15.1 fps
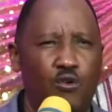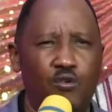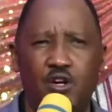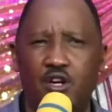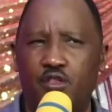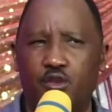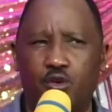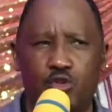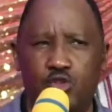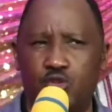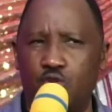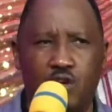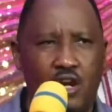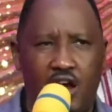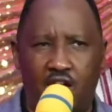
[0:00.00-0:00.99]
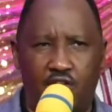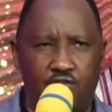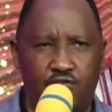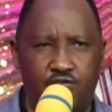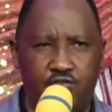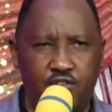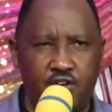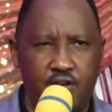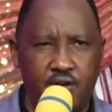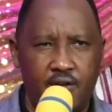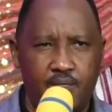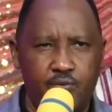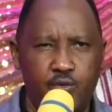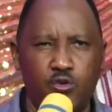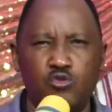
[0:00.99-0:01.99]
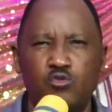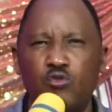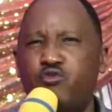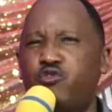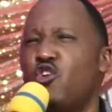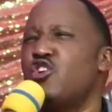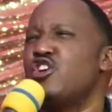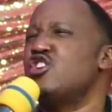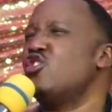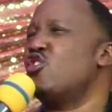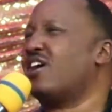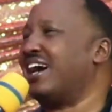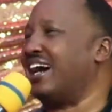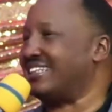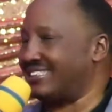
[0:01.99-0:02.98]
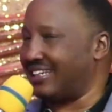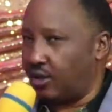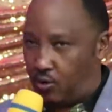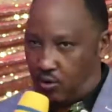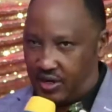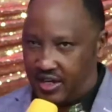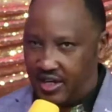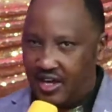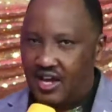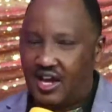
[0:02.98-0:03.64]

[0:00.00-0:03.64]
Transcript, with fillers: only those you love, those who fall in your category.